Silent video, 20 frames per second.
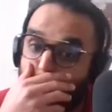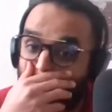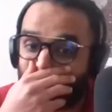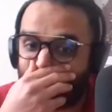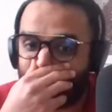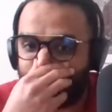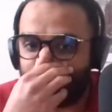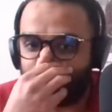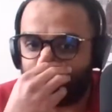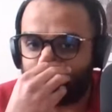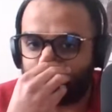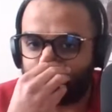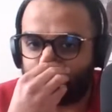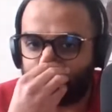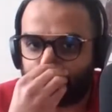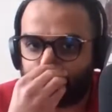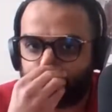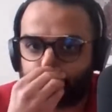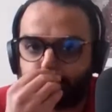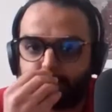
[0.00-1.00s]
okay.
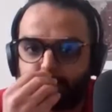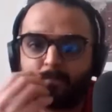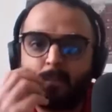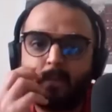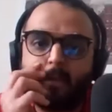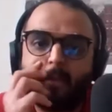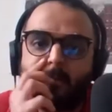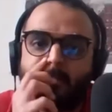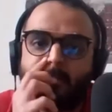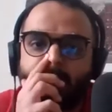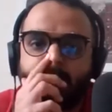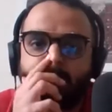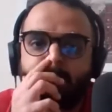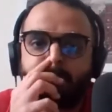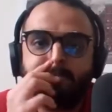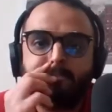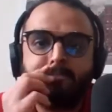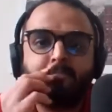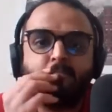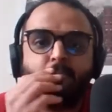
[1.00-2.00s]
I liked
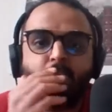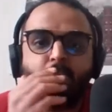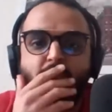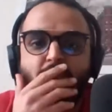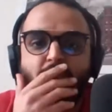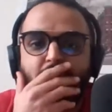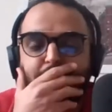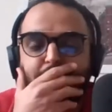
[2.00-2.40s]
French.